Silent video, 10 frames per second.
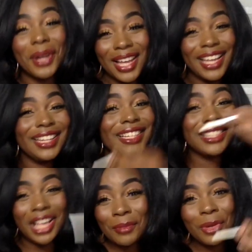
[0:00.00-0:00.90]
but the
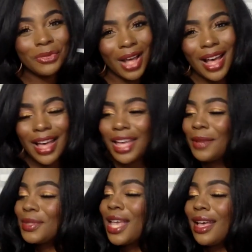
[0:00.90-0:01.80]
summer
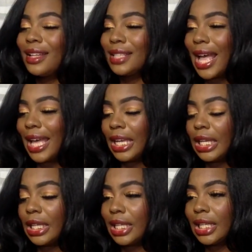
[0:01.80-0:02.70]
vibes, like.